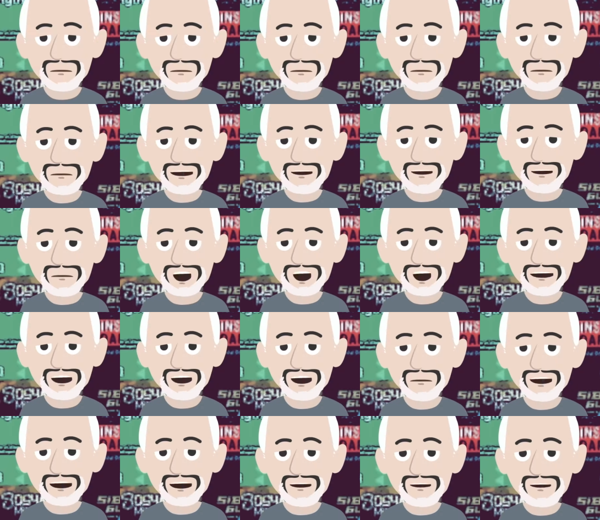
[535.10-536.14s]
it's going to be
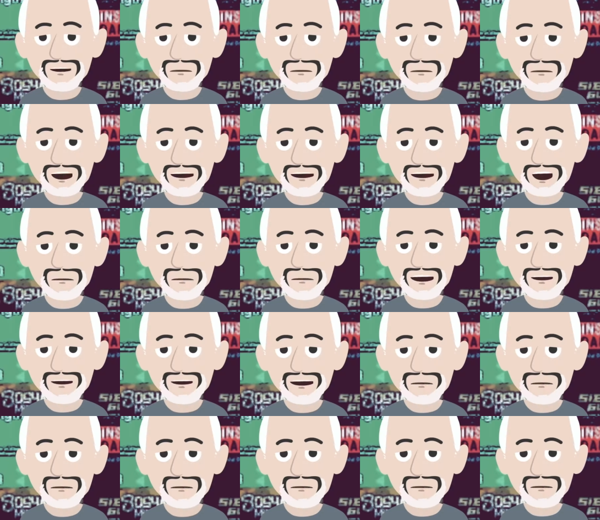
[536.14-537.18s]
patched, it's going to be updated.
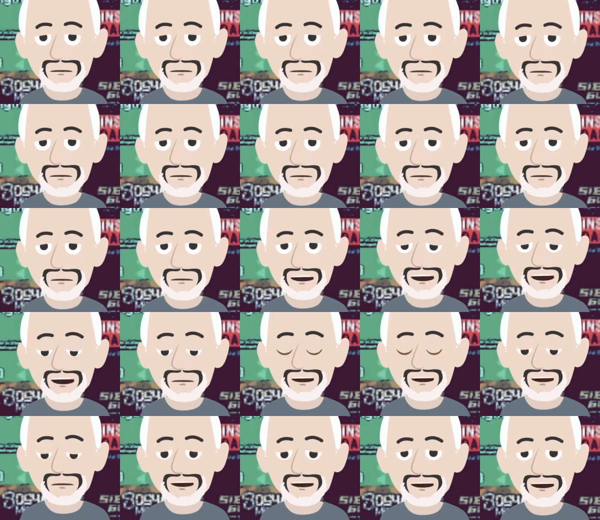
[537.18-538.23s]
And if
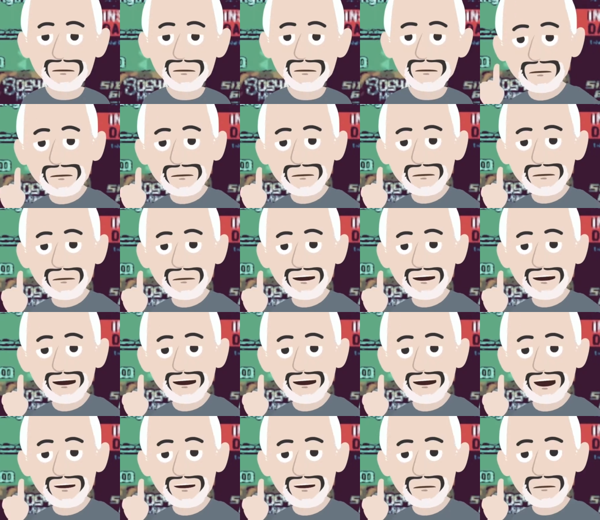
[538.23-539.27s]
not,
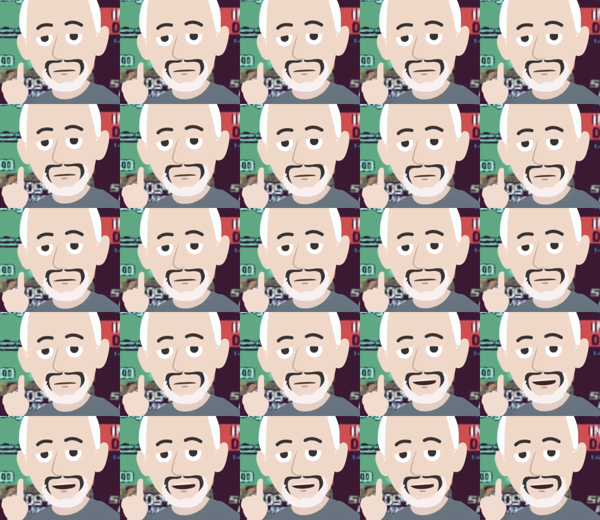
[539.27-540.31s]
ransomware.
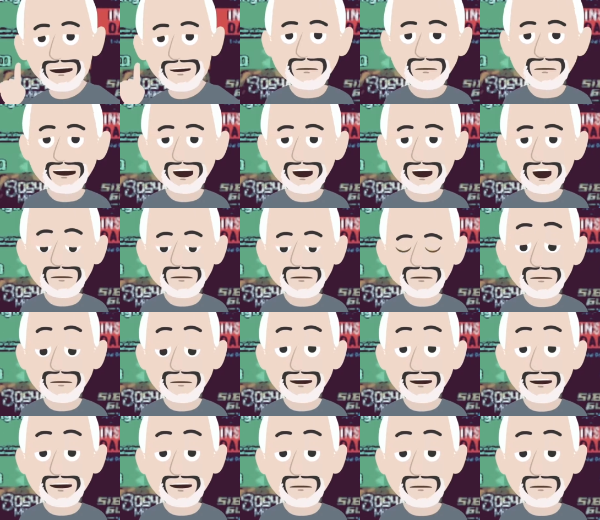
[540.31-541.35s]
People are going to find it, they're
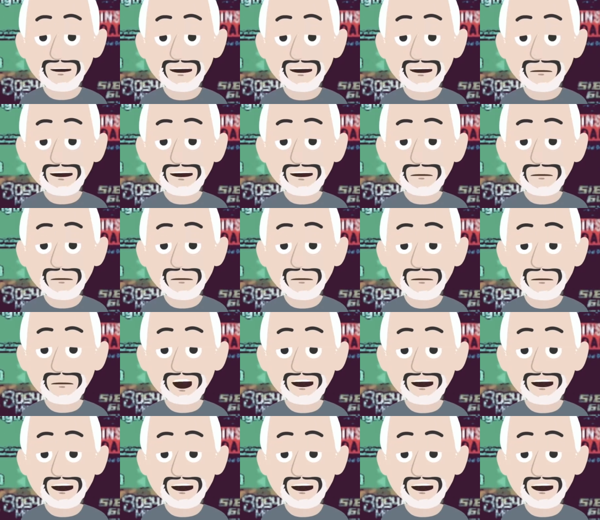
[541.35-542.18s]
going to attack you. So